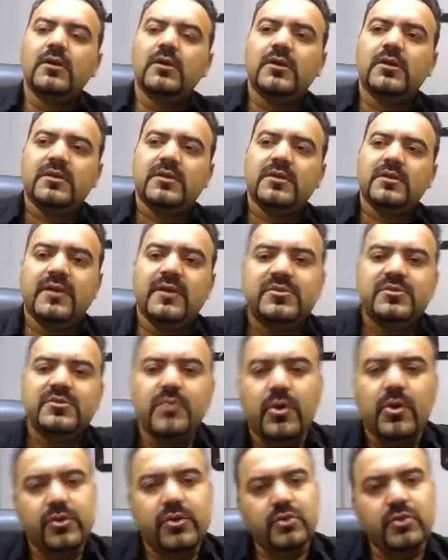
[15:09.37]
That is
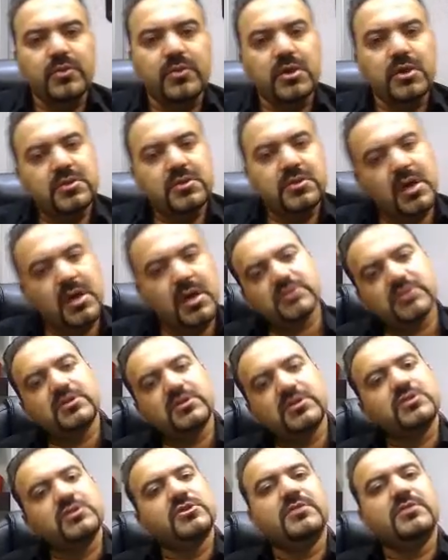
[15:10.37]
more humane, that is
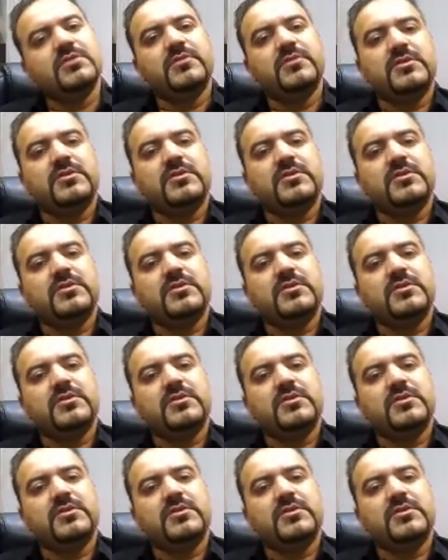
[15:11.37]
legitimate,